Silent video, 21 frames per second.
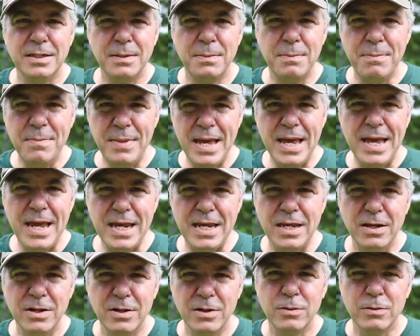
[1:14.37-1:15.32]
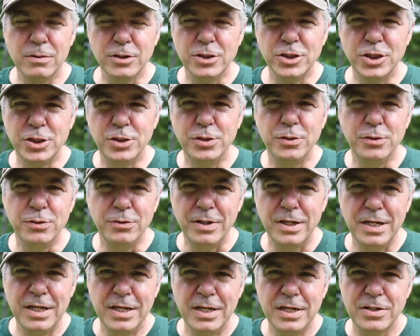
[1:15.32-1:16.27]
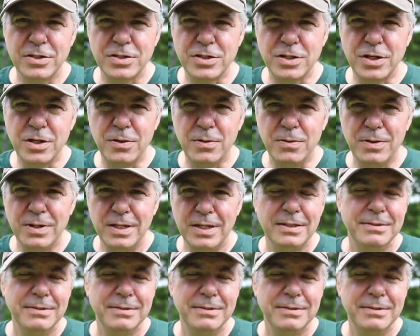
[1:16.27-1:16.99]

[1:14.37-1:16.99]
May or June. So